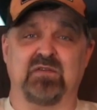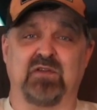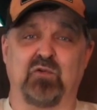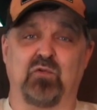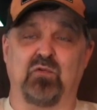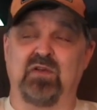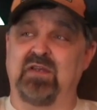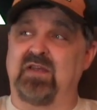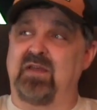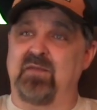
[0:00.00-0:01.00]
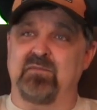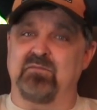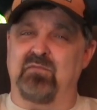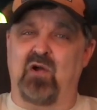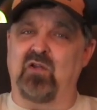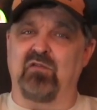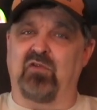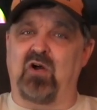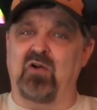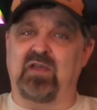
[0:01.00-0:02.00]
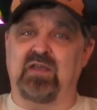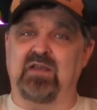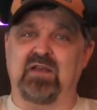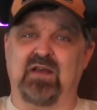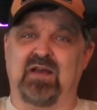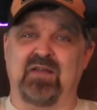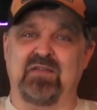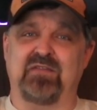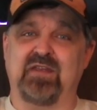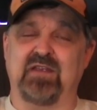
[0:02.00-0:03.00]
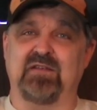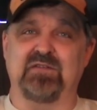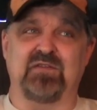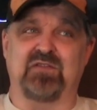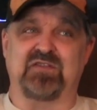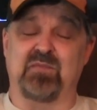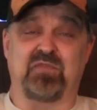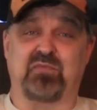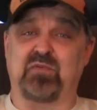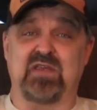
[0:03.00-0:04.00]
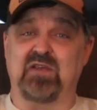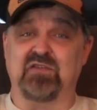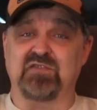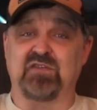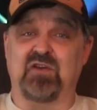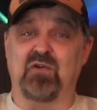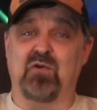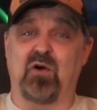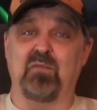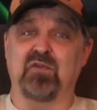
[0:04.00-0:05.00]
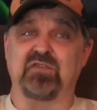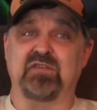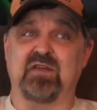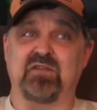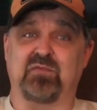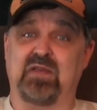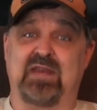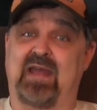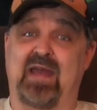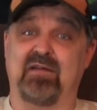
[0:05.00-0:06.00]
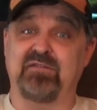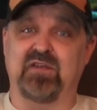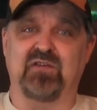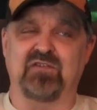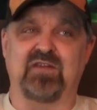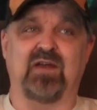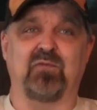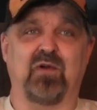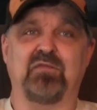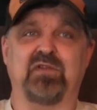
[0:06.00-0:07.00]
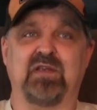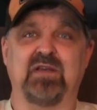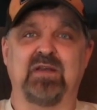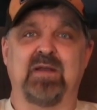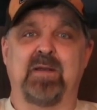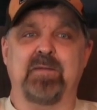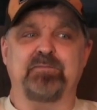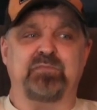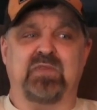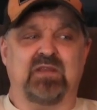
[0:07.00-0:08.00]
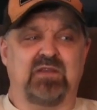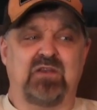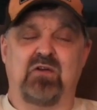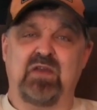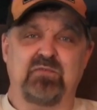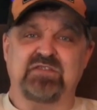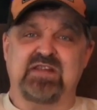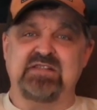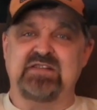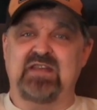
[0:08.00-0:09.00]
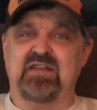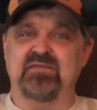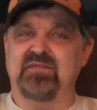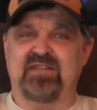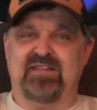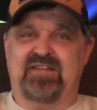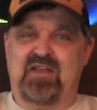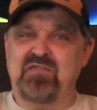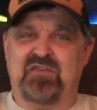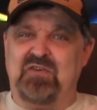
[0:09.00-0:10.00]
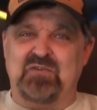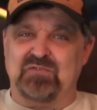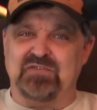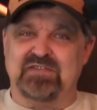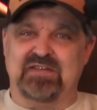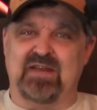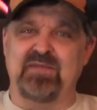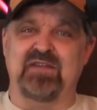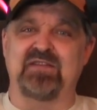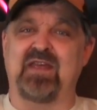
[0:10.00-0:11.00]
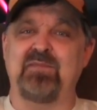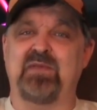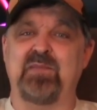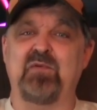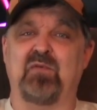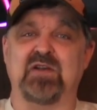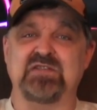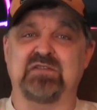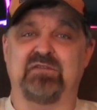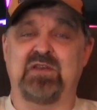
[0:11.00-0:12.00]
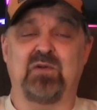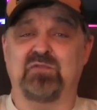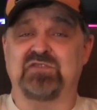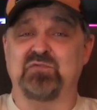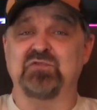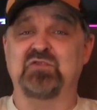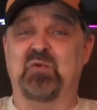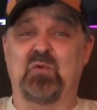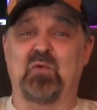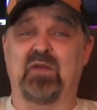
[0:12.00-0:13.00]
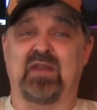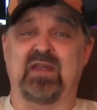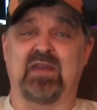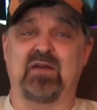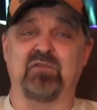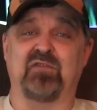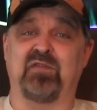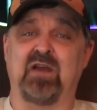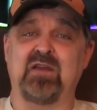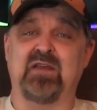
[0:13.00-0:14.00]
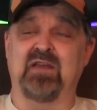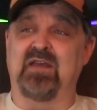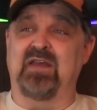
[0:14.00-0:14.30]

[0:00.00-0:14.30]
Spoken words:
little moto vlogging thing some 3 years ago, almost 3.5 years now, roughly, you know, it was nice to get 10 views. I mean, 10 people watching the video was cool, and I was very